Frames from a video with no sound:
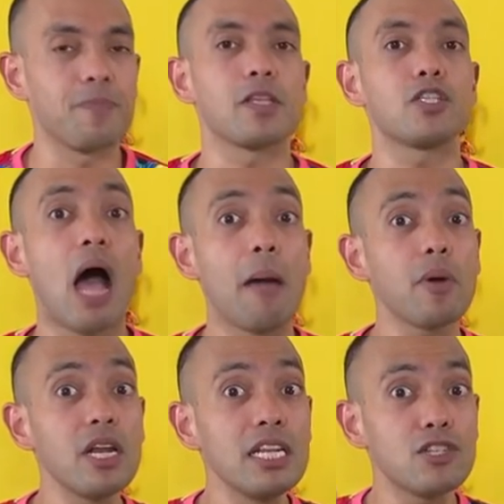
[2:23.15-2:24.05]
So I'm
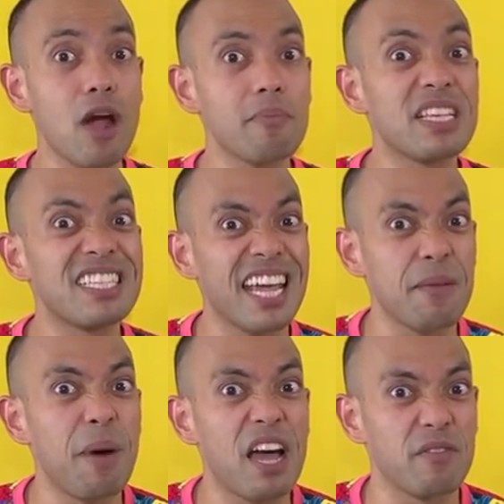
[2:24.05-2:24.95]
gonna describe the
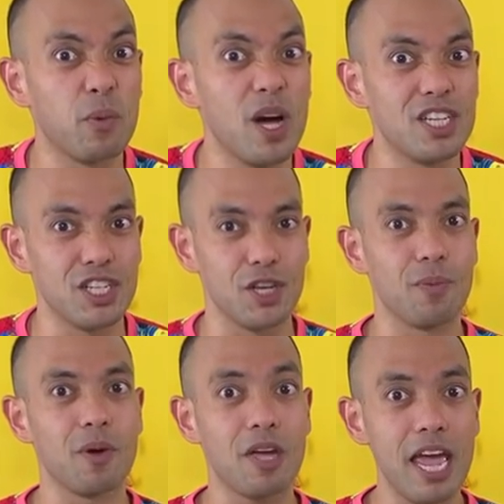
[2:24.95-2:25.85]
second part of the word to you,
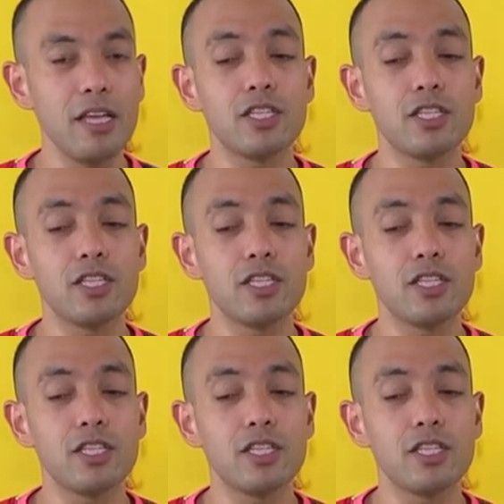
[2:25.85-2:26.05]
okay?